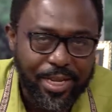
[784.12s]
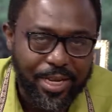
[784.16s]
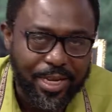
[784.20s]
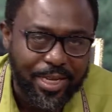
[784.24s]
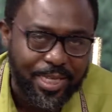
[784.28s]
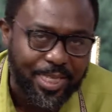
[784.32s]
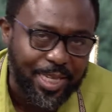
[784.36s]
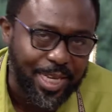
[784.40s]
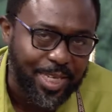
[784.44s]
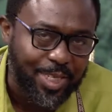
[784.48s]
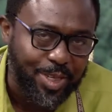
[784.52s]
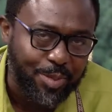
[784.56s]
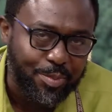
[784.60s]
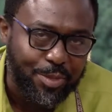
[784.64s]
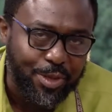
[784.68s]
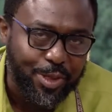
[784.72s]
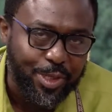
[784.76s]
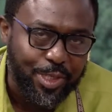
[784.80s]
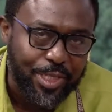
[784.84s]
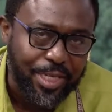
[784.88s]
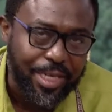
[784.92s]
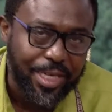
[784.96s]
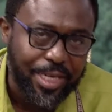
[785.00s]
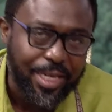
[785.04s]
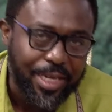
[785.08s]
Yeah. Let's take some
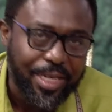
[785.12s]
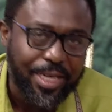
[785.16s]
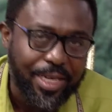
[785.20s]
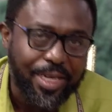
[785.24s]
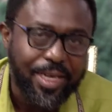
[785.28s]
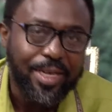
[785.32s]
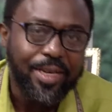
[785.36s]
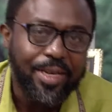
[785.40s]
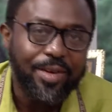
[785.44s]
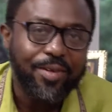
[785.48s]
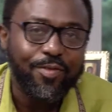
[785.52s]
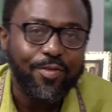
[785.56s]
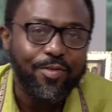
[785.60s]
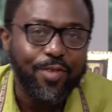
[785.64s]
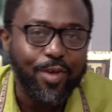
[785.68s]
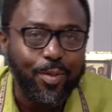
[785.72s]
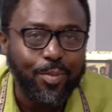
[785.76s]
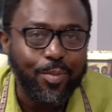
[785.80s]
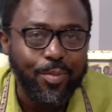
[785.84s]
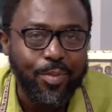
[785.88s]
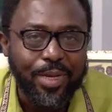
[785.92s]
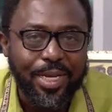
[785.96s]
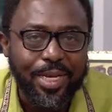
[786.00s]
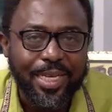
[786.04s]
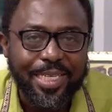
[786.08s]
music
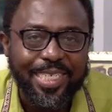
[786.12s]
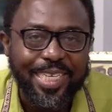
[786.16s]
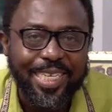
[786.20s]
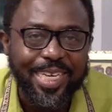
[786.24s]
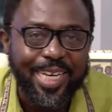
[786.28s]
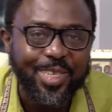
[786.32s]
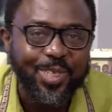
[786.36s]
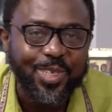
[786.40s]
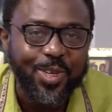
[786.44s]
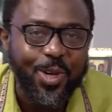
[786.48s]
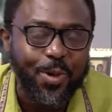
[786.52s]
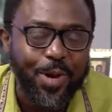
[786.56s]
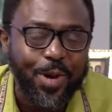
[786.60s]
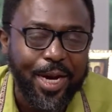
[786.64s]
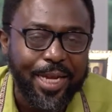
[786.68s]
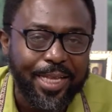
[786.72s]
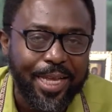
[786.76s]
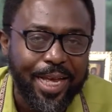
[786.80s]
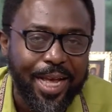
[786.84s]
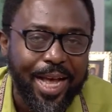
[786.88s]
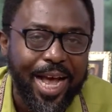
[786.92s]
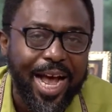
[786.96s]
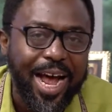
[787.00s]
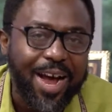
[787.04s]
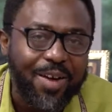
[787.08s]
from
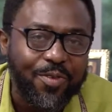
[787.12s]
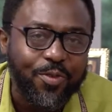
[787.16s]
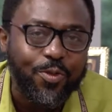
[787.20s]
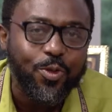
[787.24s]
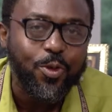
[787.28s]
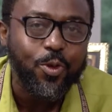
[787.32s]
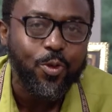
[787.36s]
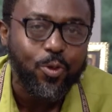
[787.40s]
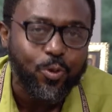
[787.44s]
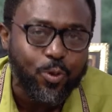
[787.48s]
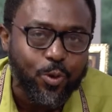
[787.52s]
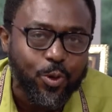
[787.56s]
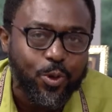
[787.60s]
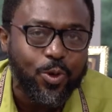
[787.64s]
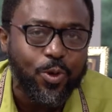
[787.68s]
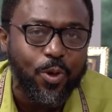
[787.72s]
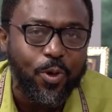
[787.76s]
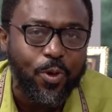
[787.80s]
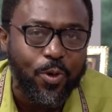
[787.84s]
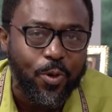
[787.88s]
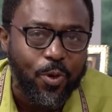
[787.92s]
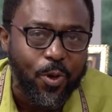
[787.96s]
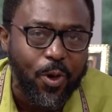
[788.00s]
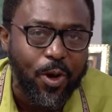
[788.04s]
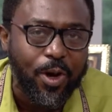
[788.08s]
singer-songwriter, Afro Roots
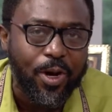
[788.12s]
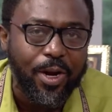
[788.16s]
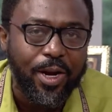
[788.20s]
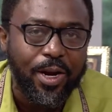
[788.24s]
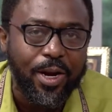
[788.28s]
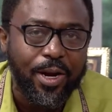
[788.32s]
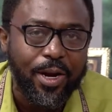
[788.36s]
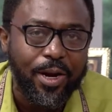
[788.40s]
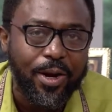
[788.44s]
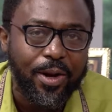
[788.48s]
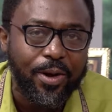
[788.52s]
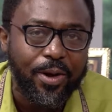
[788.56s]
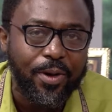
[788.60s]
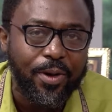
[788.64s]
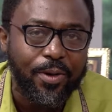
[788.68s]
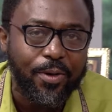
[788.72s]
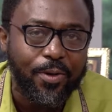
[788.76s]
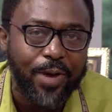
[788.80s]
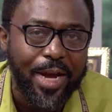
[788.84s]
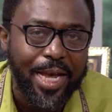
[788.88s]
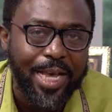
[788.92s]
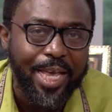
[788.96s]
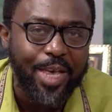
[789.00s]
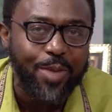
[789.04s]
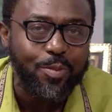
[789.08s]
Rock,
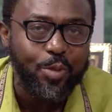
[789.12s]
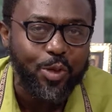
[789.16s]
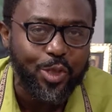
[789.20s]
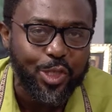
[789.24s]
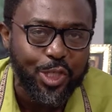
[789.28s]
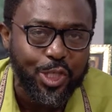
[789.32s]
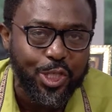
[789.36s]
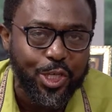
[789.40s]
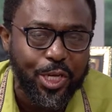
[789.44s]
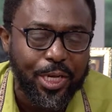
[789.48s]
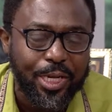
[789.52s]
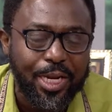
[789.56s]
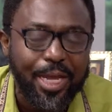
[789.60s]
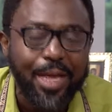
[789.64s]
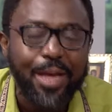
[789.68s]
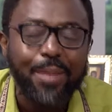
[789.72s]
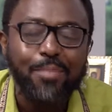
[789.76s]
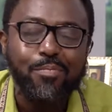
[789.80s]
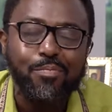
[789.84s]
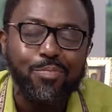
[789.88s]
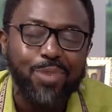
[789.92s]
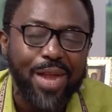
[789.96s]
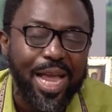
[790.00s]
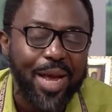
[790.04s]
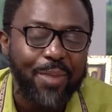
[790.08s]
reggae musician,
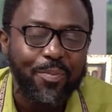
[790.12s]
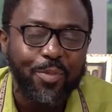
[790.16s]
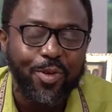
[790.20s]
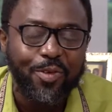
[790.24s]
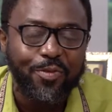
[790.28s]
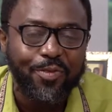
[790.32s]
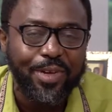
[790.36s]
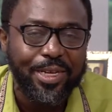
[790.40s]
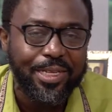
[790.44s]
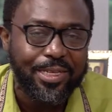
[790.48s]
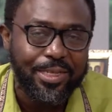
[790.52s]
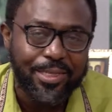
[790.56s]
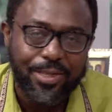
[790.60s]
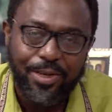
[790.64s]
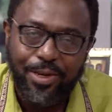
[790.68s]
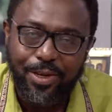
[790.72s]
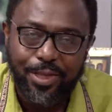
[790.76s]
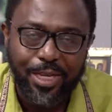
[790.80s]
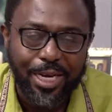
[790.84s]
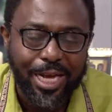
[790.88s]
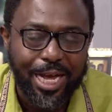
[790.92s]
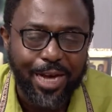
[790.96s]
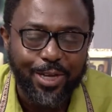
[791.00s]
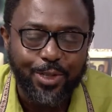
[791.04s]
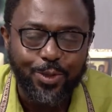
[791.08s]
Black Prophet, on
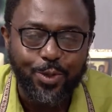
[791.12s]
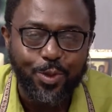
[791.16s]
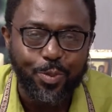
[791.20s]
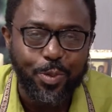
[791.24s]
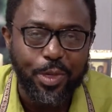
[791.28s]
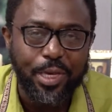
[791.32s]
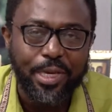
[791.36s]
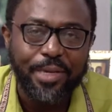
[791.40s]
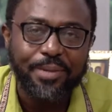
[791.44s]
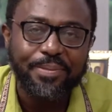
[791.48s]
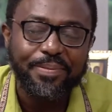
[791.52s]
the couch with me.